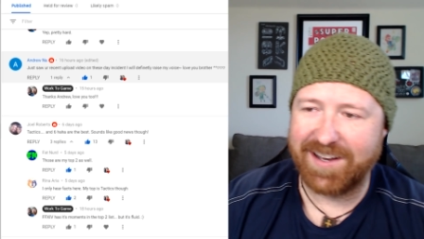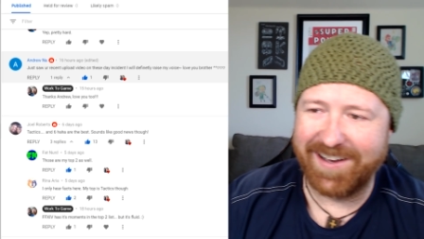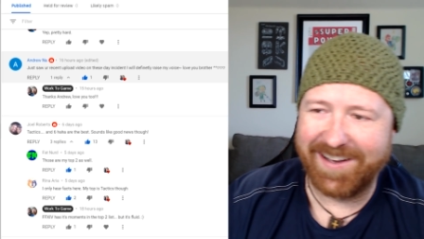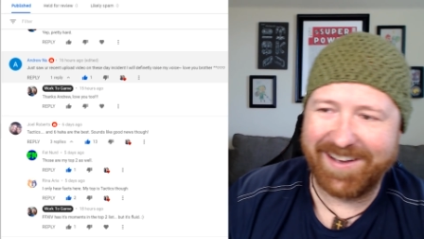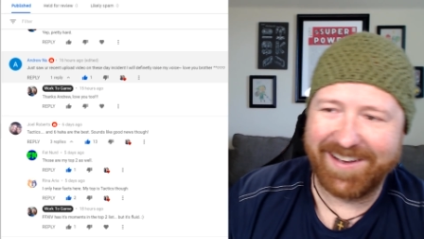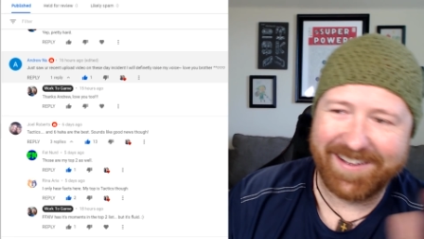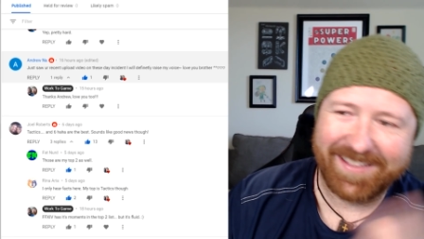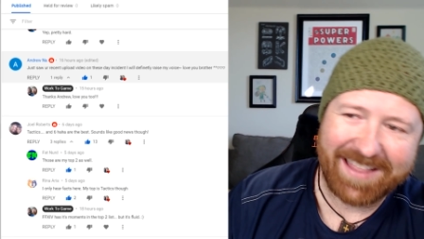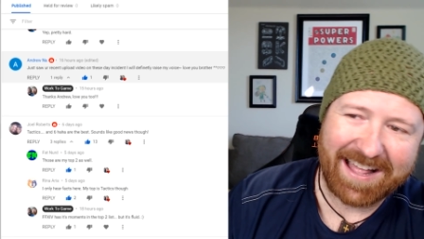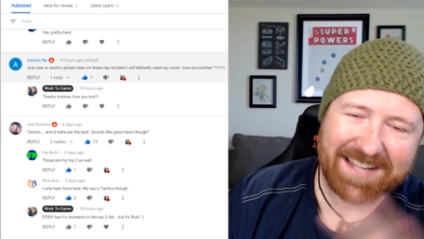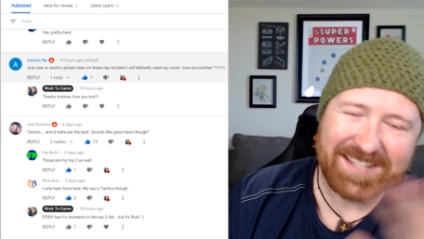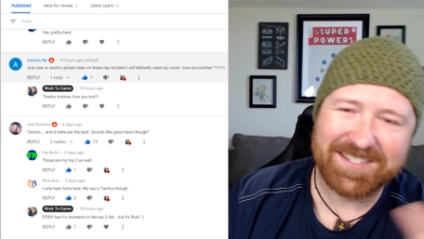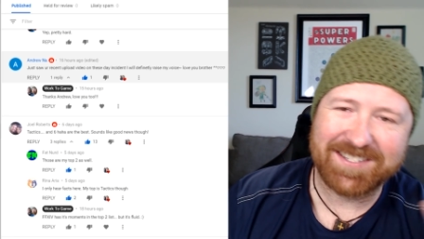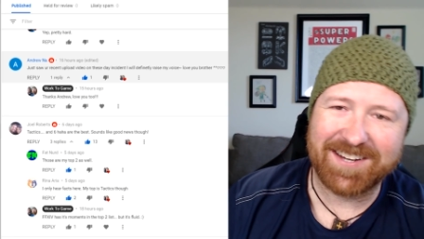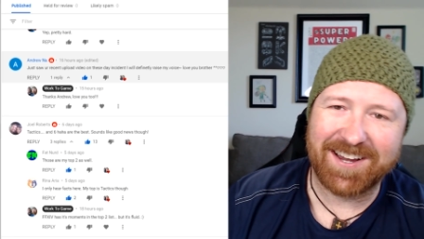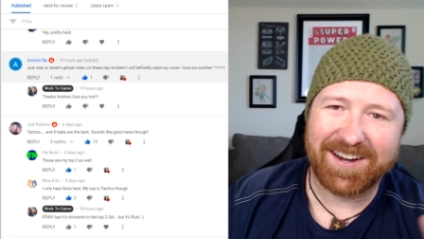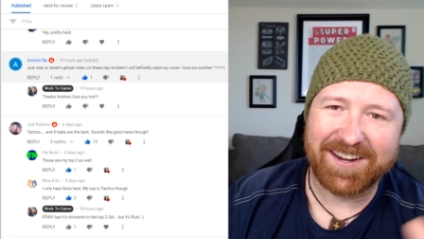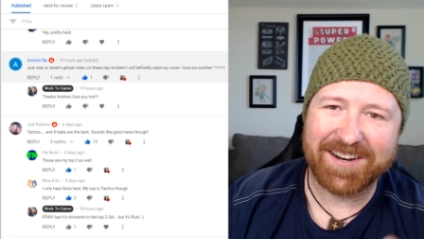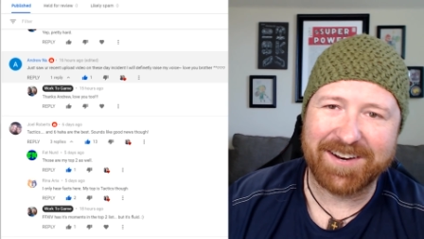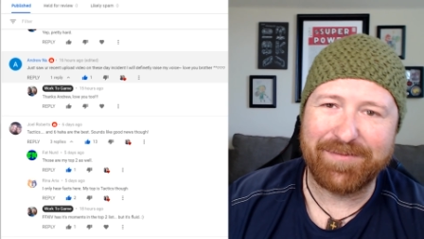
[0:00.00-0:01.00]
That's
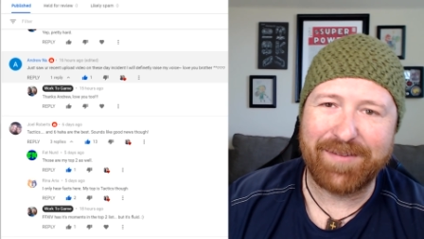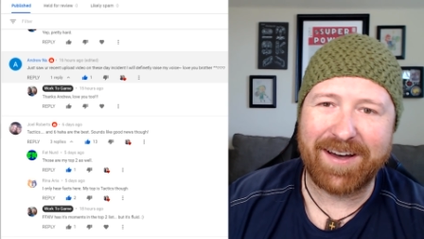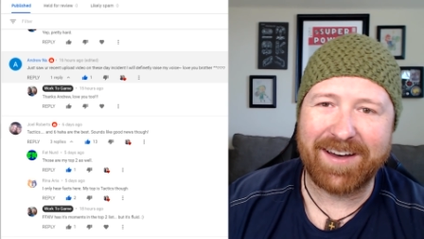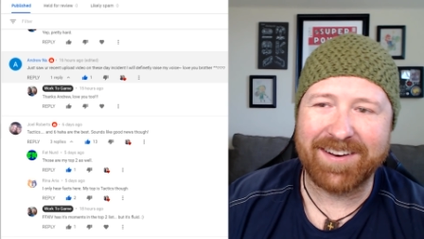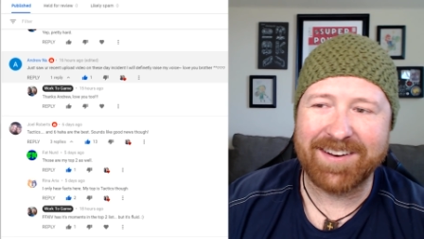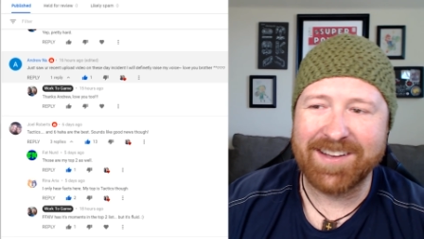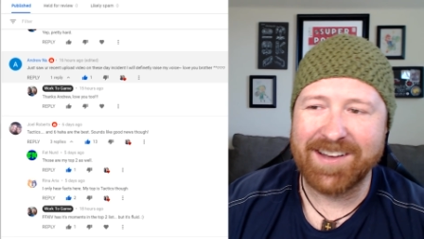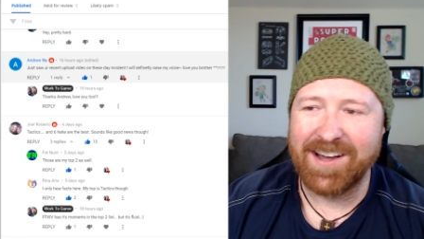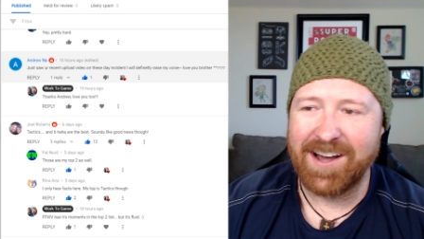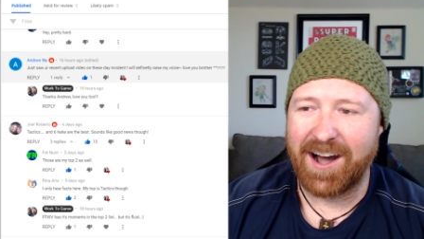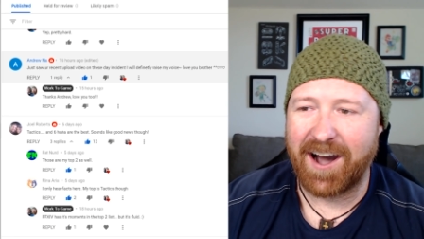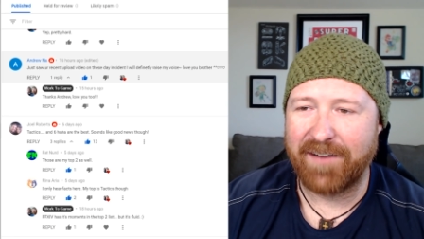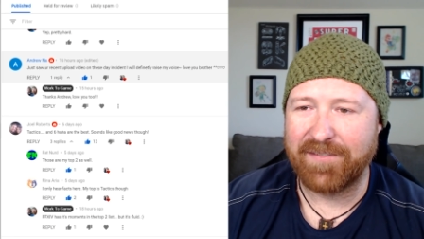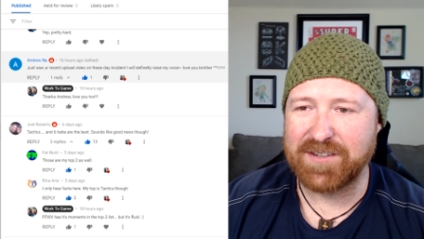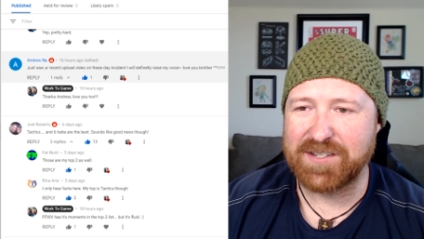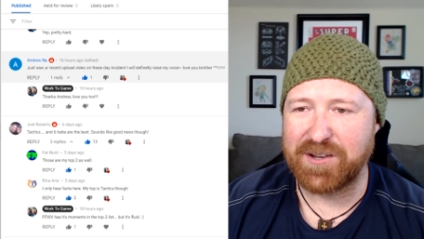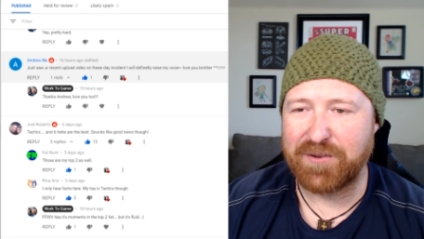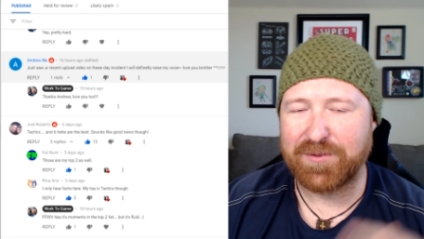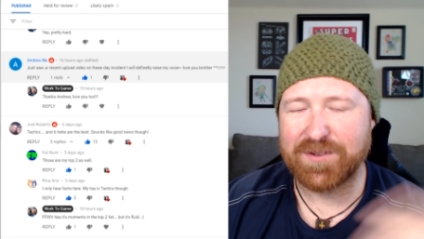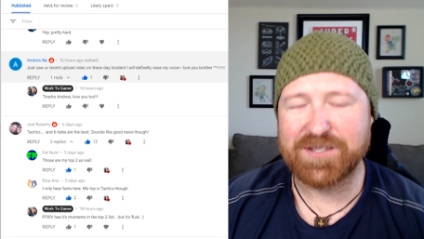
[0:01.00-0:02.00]
talking about
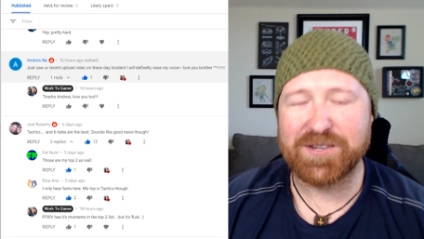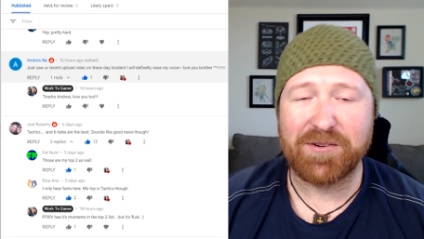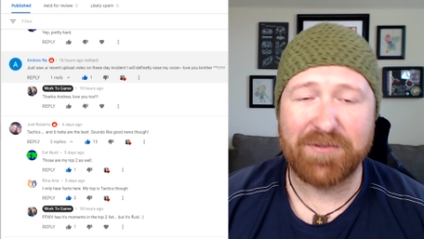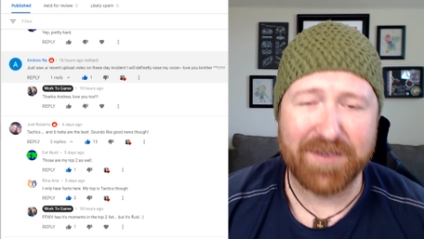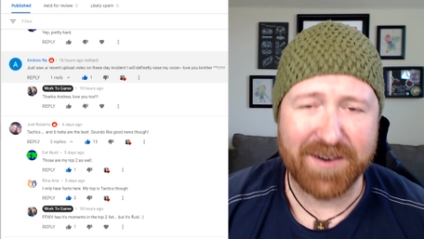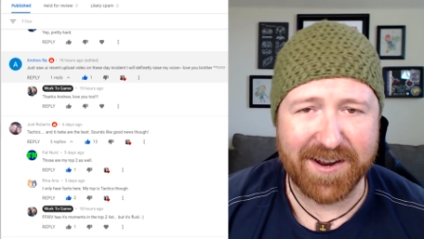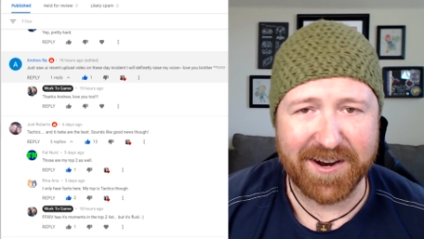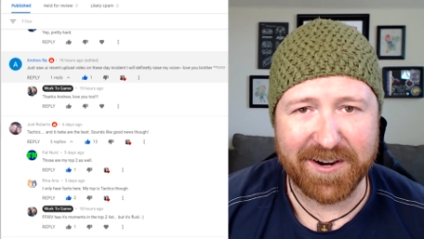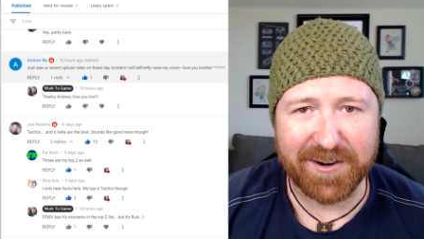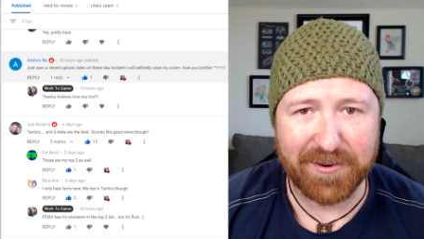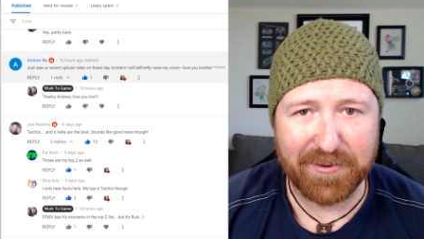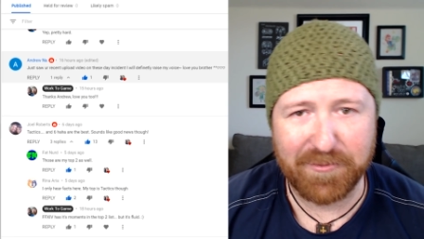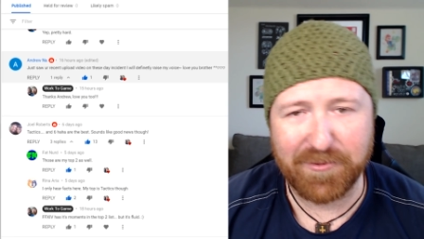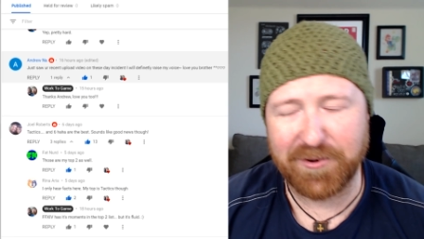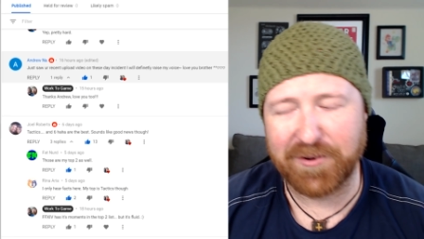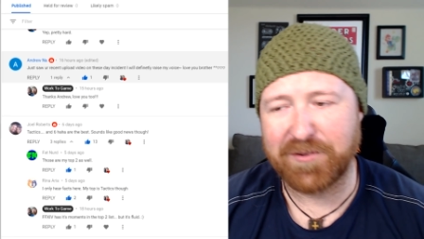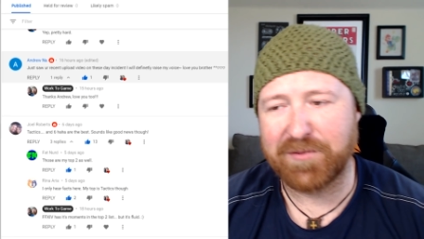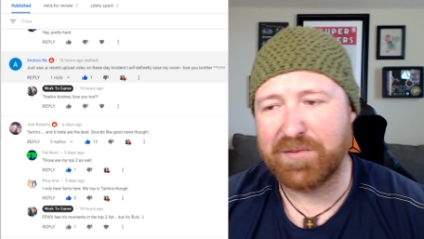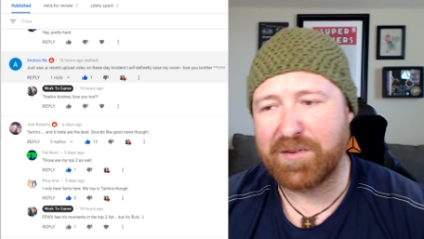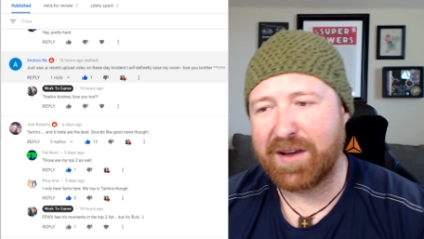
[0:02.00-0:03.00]
obviously what's going on in our
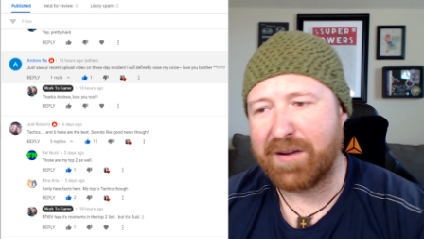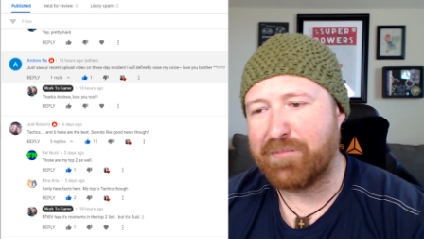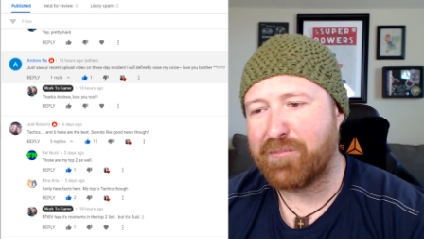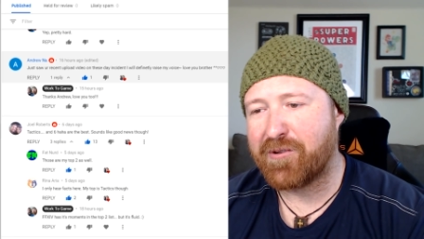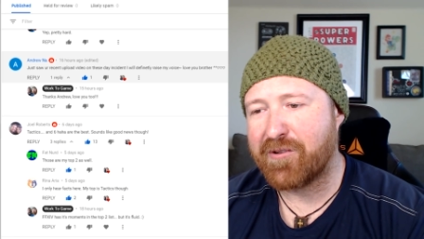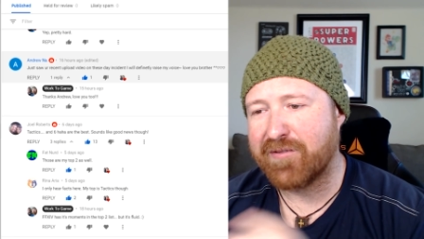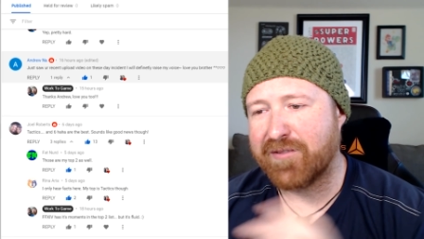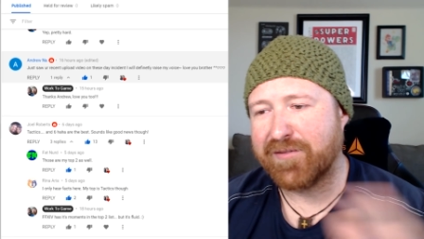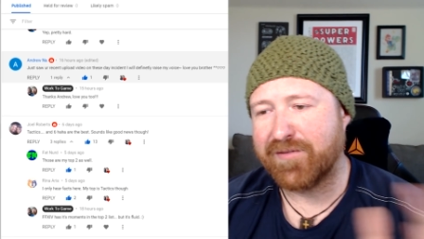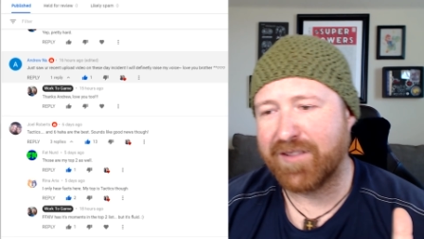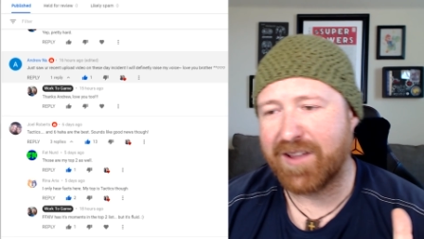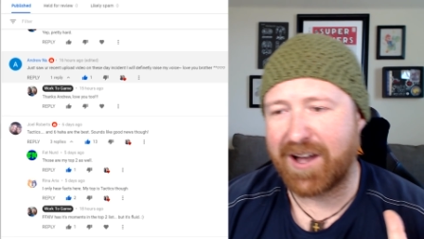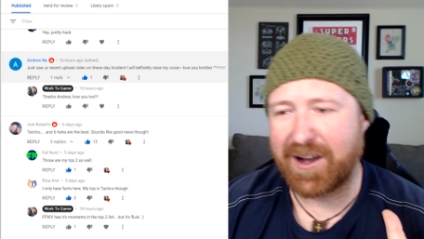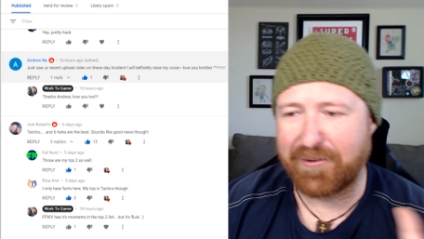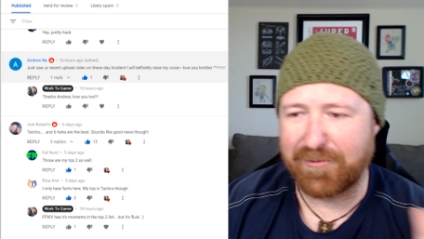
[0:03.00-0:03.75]
world, more of a vlog.